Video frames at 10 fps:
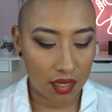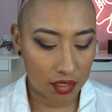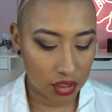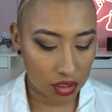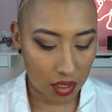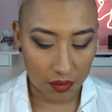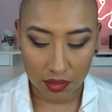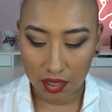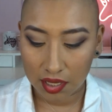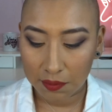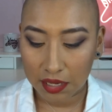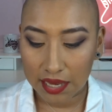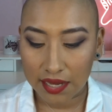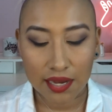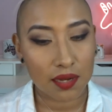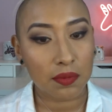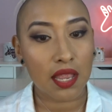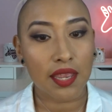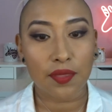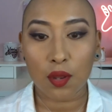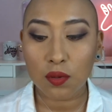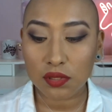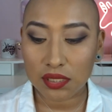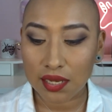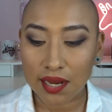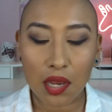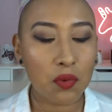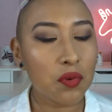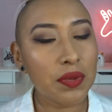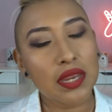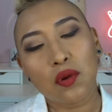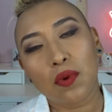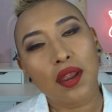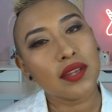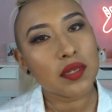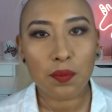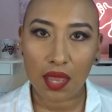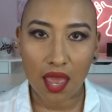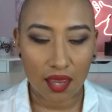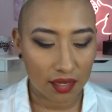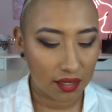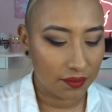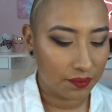So let me go ahead and apply those, and I will be right back.